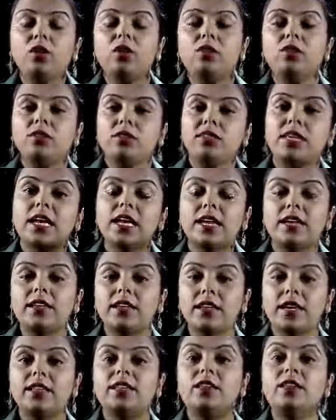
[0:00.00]
sell it
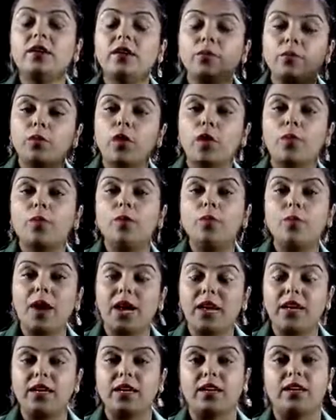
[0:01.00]
in the proper
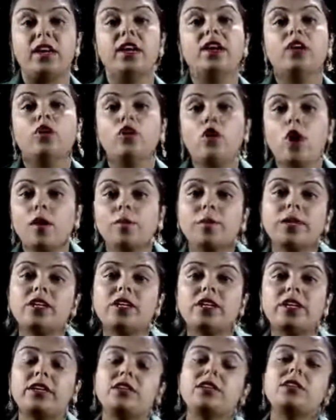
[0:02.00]
market. Raw
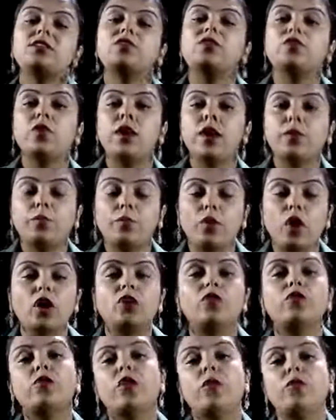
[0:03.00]
materials were
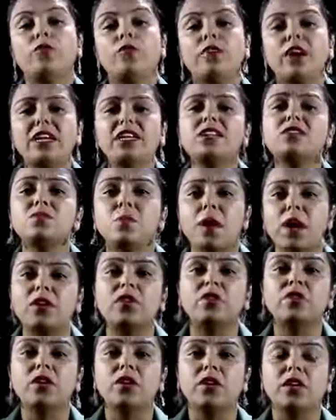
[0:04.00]
brought from various part
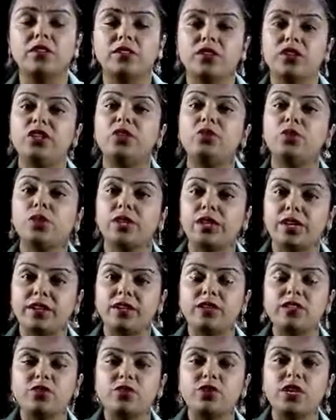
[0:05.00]
of the country to the
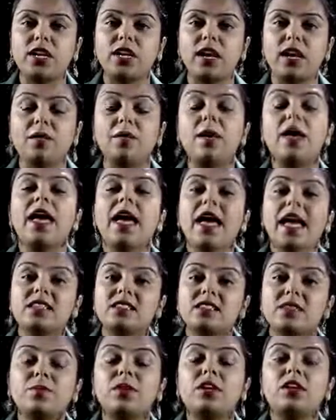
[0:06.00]
industrial hub, and
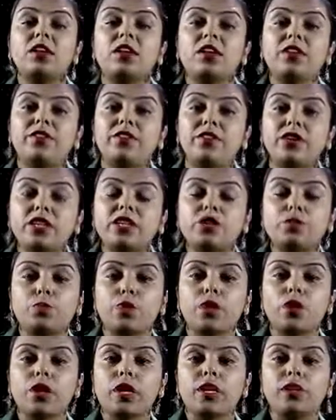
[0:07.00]
similarly finished
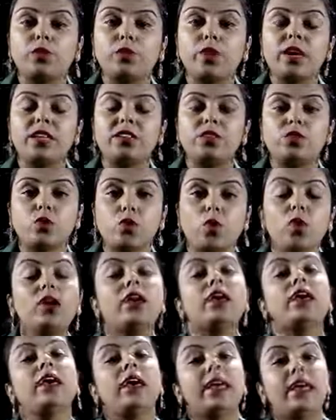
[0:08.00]
product were sold
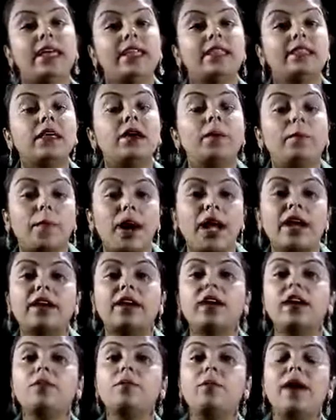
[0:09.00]
in the
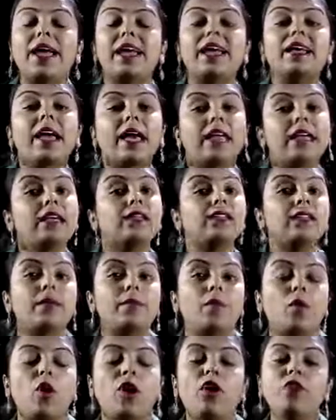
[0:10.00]
market by carrying
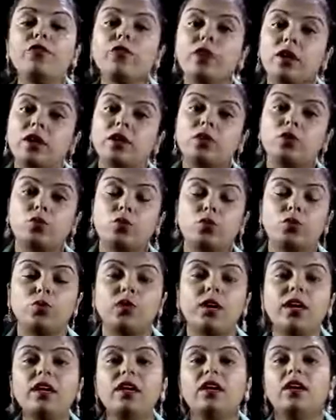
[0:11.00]
them off through
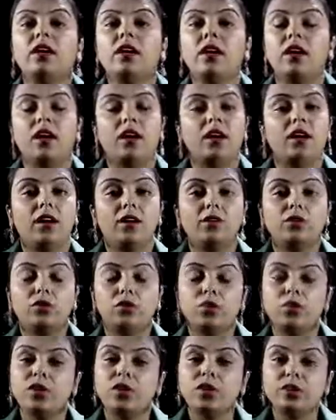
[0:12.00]

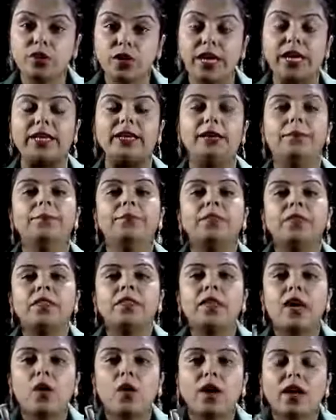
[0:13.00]
the train.
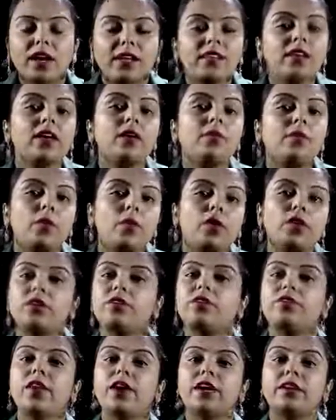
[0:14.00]
Now, another
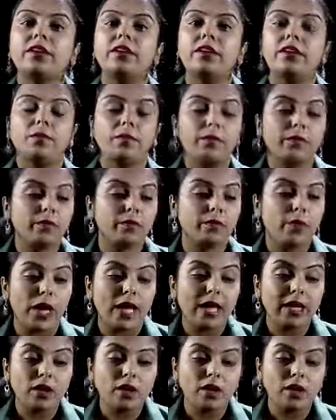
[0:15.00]
important factor why